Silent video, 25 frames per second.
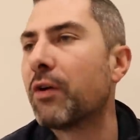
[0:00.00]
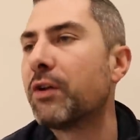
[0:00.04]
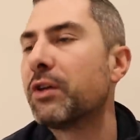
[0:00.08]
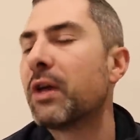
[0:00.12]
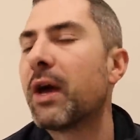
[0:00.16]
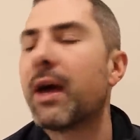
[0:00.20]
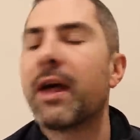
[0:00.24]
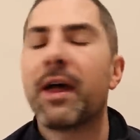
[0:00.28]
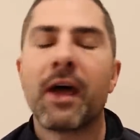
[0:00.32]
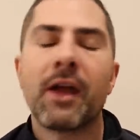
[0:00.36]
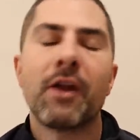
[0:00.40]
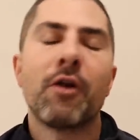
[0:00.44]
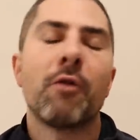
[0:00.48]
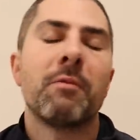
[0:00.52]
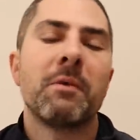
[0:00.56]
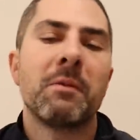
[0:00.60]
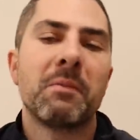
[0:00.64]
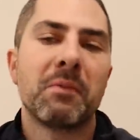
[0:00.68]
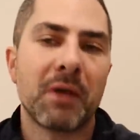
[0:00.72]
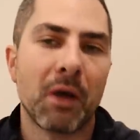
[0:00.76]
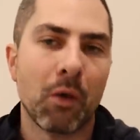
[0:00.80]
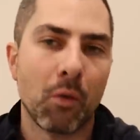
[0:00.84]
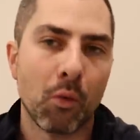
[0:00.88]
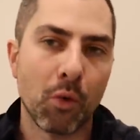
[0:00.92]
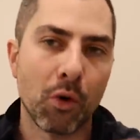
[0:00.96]
And yeah, I know
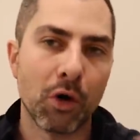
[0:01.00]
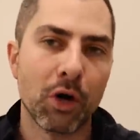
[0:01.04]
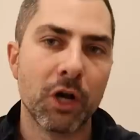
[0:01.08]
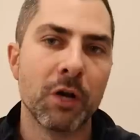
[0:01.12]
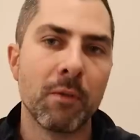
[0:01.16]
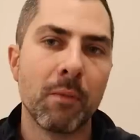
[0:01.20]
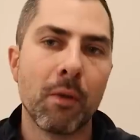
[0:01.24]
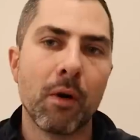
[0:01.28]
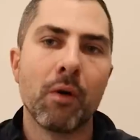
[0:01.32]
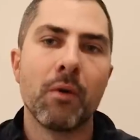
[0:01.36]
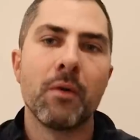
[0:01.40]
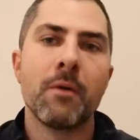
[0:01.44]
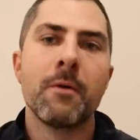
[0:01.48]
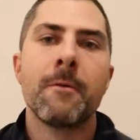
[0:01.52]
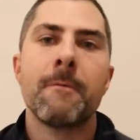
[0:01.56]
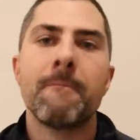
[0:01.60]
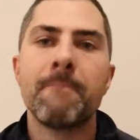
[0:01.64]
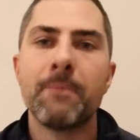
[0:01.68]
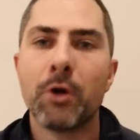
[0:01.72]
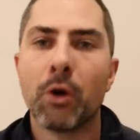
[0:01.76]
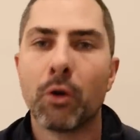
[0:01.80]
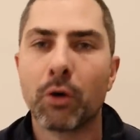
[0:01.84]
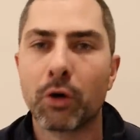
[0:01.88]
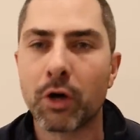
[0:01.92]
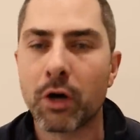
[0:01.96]
people get worried about
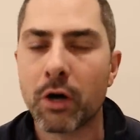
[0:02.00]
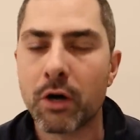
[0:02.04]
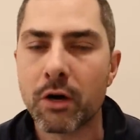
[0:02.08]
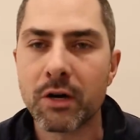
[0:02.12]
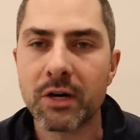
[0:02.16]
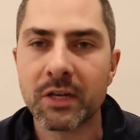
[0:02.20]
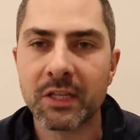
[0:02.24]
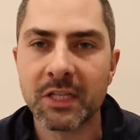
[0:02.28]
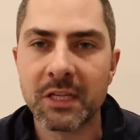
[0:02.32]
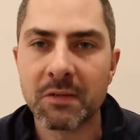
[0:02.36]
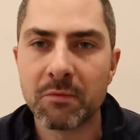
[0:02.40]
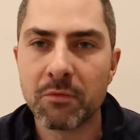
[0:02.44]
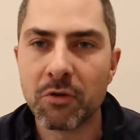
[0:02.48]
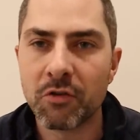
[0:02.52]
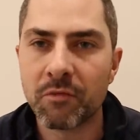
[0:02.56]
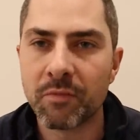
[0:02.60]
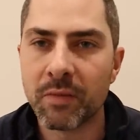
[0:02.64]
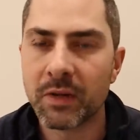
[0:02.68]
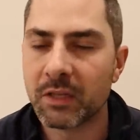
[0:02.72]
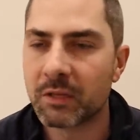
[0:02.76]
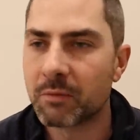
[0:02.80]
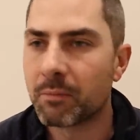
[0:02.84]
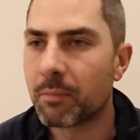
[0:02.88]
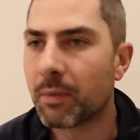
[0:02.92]
you know currency movements,